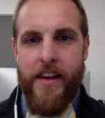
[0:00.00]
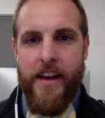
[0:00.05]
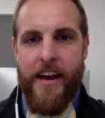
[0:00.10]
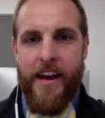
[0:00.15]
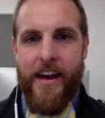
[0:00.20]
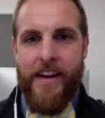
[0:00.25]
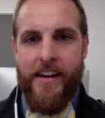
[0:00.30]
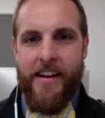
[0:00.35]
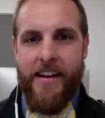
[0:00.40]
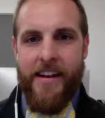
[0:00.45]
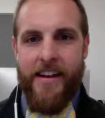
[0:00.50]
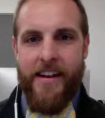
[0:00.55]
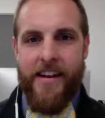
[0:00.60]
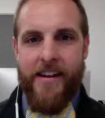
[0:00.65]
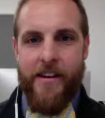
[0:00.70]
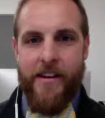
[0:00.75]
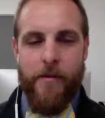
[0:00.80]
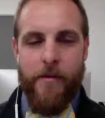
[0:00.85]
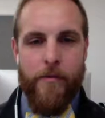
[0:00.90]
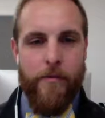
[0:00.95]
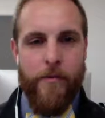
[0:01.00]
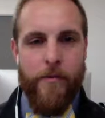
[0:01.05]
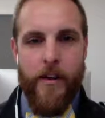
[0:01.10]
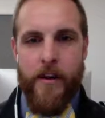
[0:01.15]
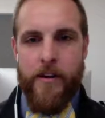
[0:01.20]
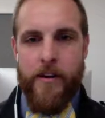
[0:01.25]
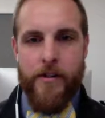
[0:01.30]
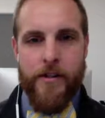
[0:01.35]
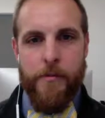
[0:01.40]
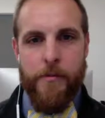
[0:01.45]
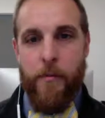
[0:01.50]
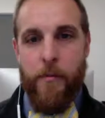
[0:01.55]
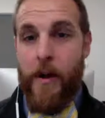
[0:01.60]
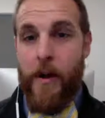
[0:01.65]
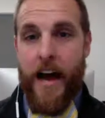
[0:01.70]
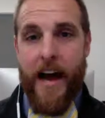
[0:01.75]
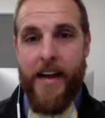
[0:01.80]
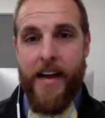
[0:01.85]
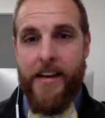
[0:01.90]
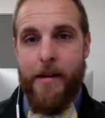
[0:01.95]
And there to support
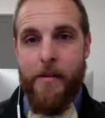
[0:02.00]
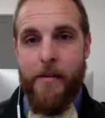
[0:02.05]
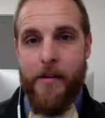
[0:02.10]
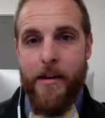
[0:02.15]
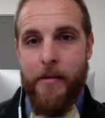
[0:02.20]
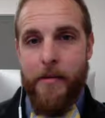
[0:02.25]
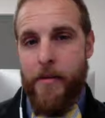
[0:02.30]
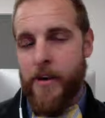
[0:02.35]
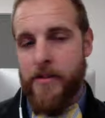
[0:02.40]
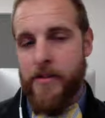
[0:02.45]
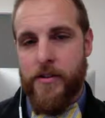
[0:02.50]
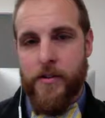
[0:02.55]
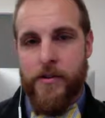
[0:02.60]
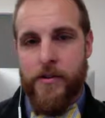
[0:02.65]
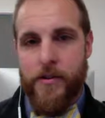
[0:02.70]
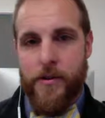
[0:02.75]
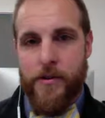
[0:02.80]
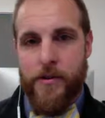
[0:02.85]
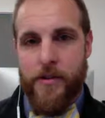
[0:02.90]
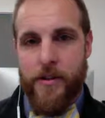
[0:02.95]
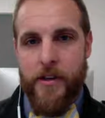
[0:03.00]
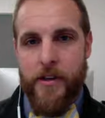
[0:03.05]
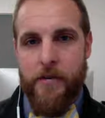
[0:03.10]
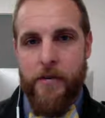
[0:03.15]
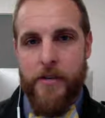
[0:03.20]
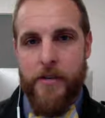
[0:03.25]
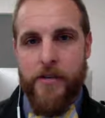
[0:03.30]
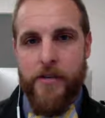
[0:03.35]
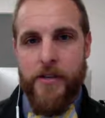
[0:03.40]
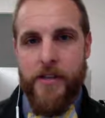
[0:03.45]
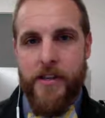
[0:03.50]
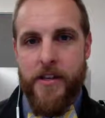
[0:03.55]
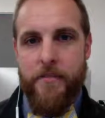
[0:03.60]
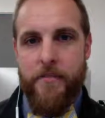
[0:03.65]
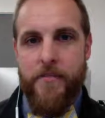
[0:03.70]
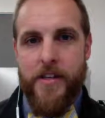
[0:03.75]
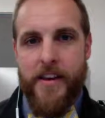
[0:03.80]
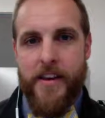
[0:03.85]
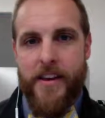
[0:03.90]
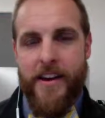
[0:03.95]
academically, but also socially and emotionally.
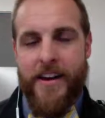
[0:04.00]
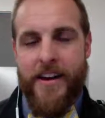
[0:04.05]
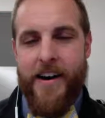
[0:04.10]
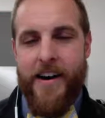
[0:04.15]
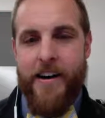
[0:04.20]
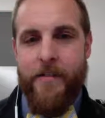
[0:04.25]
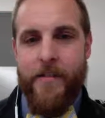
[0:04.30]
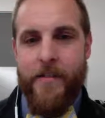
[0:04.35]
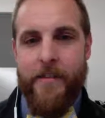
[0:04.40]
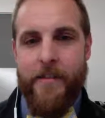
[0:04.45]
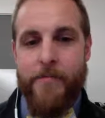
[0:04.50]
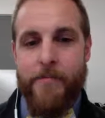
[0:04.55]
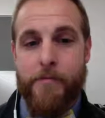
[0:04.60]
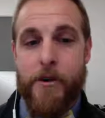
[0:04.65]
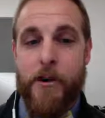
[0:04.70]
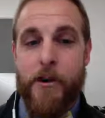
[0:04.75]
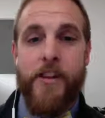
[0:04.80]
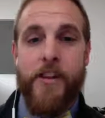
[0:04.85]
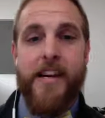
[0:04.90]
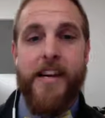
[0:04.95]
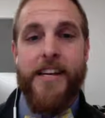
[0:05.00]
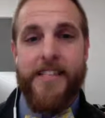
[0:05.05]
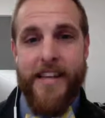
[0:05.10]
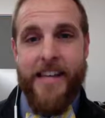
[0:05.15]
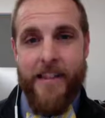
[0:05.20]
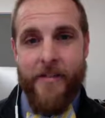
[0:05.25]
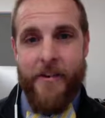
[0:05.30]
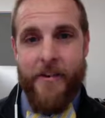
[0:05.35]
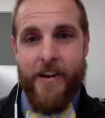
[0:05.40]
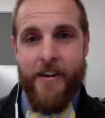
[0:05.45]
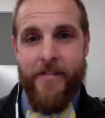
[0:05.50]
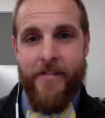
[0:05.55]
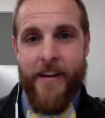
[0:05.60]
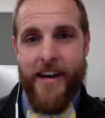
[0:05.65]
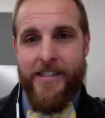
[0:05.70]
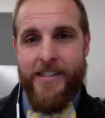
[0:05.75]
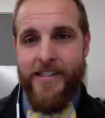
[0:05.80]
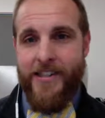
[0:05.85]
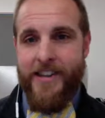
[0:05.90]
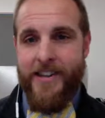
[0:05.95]
I'm currently a 10th grade
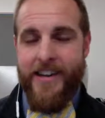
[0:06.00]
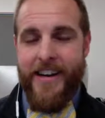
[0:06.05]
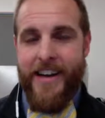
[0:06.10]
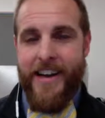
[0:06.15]
advisor.